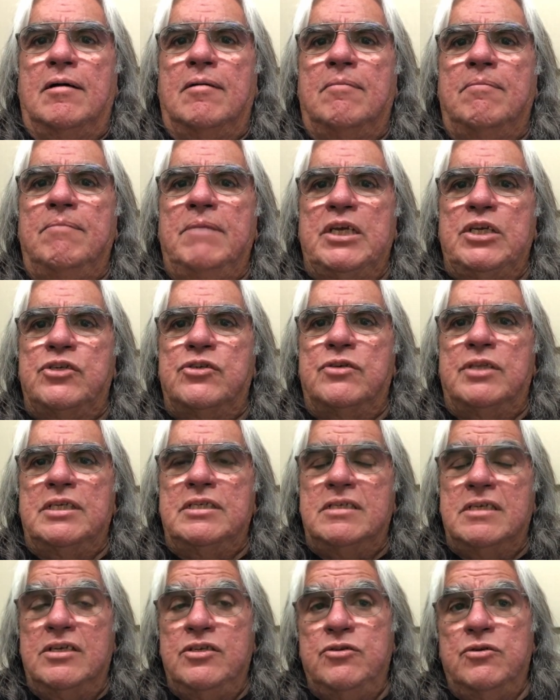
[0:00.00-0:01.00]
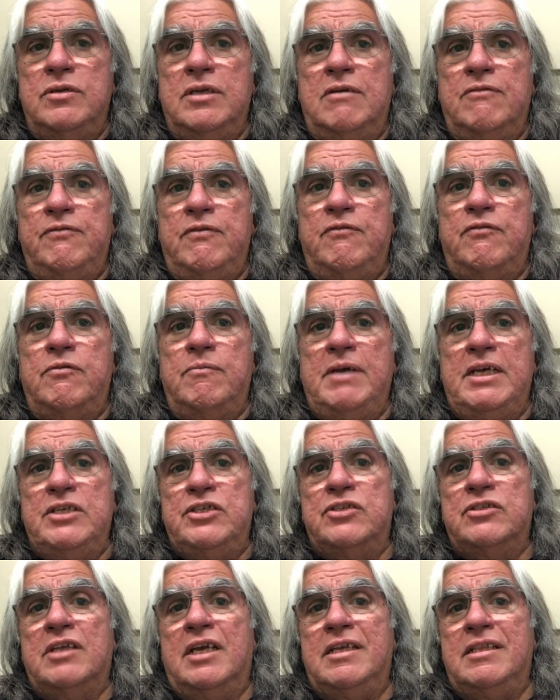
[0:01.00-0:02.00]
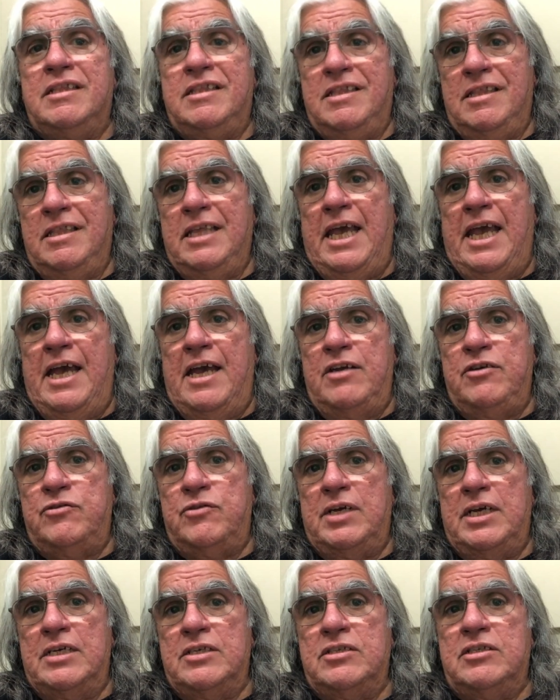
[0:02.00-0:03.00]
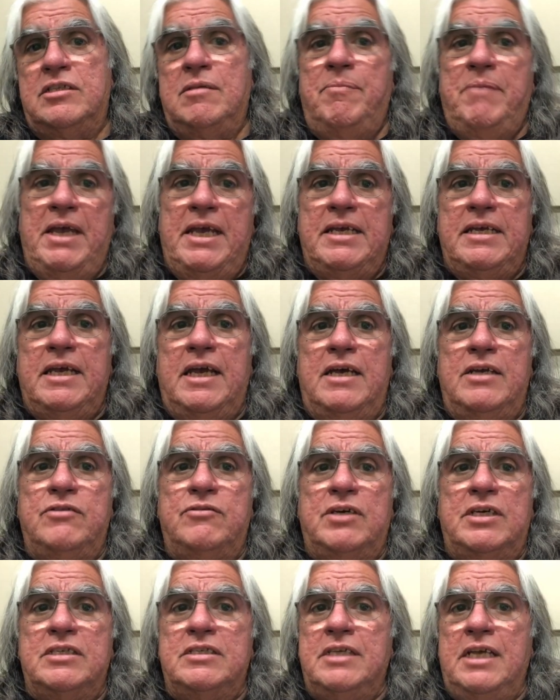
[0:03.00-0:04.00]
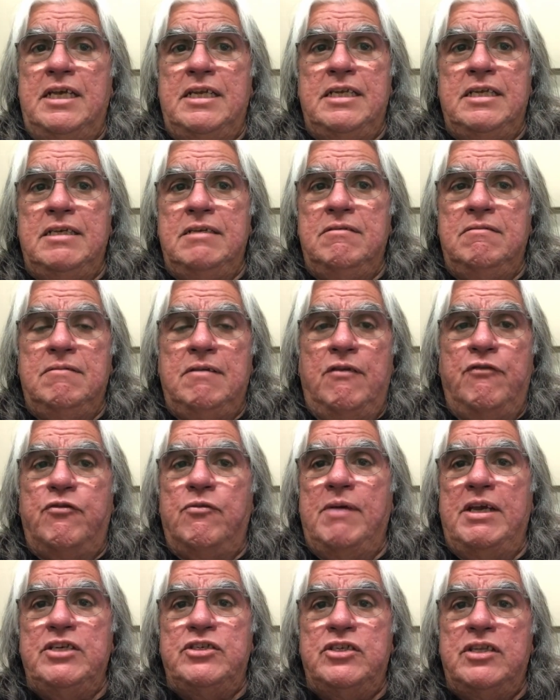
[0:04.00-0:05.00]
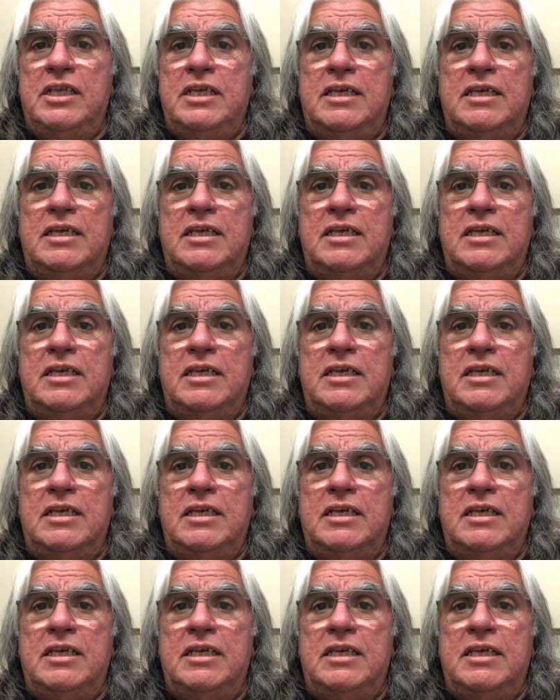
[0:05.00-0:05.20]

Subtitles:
Make sure they send you enough information like the address, the bank address. Any information they